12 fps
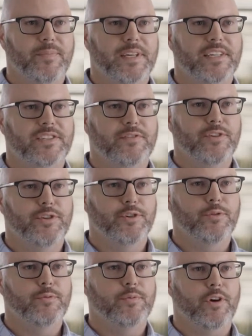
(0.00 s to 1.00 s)
because if you
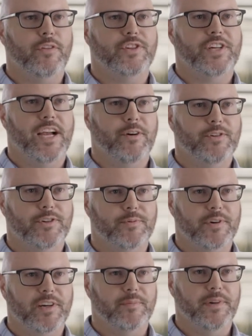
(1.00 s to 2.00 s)
knew what all the challenges
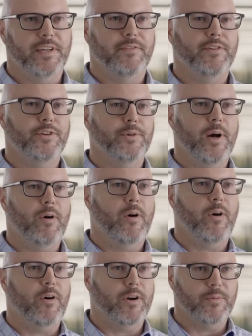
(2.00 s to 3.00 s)
were going to be, and if you knew how
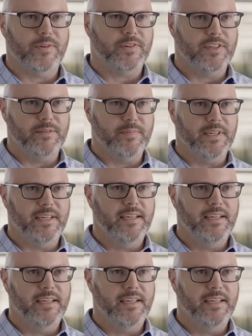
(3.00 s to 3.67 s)
hard it was going to be,